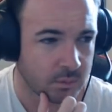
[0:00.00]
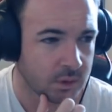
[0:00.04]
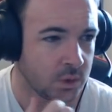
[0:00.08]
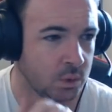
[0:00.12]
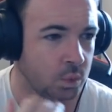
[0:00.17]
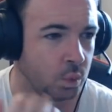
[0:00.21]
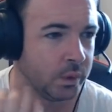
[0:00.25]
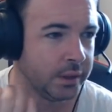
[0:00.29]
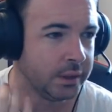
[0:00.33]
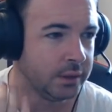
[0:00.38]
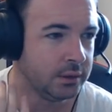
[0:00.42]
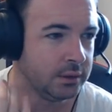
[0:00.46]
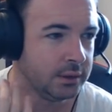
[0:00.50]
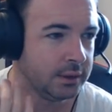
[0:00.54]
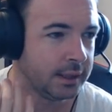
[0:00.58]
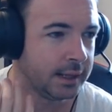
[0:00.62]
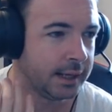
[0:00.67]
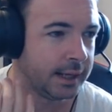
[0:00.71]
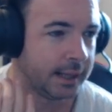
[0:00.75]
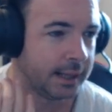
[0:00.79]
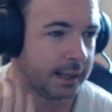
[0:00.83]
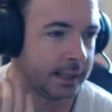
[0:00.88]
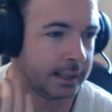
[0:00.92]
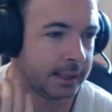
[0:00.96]
Will
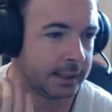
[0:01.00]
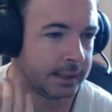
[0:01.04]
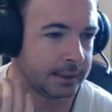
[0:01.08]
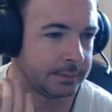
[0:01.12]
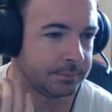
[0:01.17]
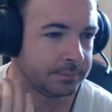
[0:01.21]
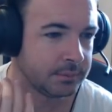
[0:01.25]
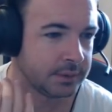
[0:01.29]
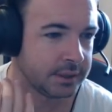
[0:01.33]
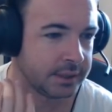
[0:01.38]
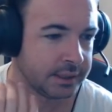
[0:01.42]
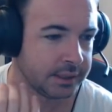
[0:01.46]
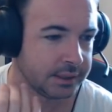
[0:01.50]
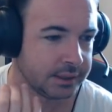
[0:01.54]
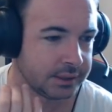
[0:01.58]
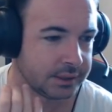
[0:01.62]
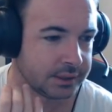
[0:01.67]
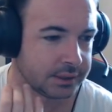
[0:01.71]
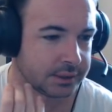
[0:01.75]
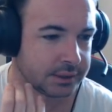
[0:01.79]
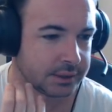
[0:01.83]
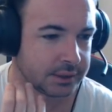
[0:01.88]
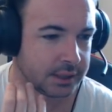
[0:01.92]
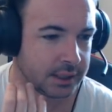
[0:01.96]

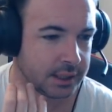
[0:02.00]
is